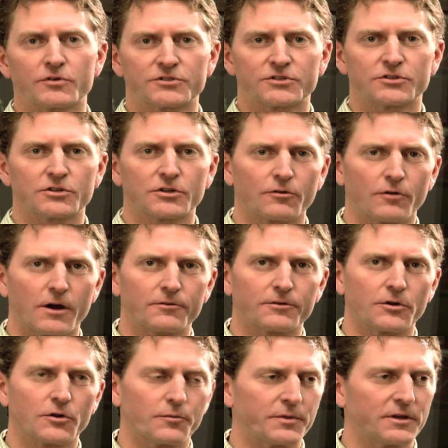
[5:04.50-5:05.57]
precision ground
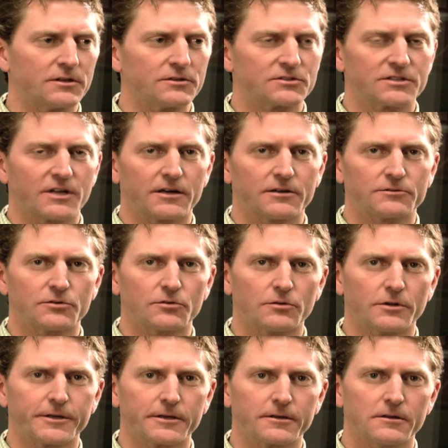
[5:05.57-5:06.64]
European style
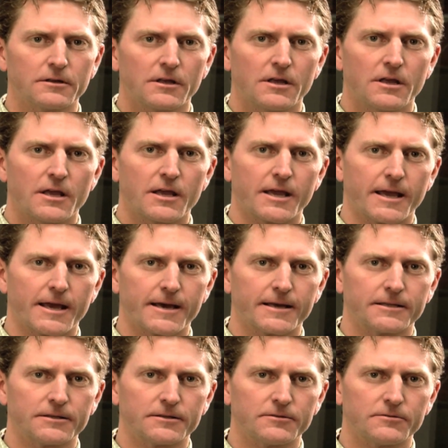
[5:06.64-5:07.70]
tooling
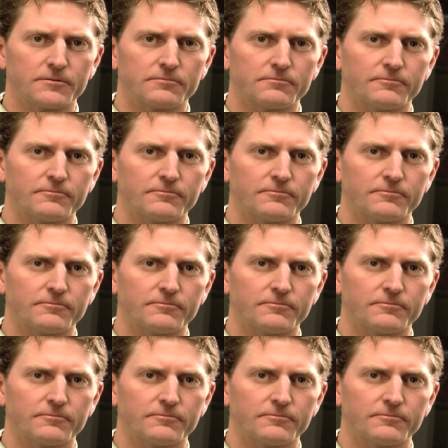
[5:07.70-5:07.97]
and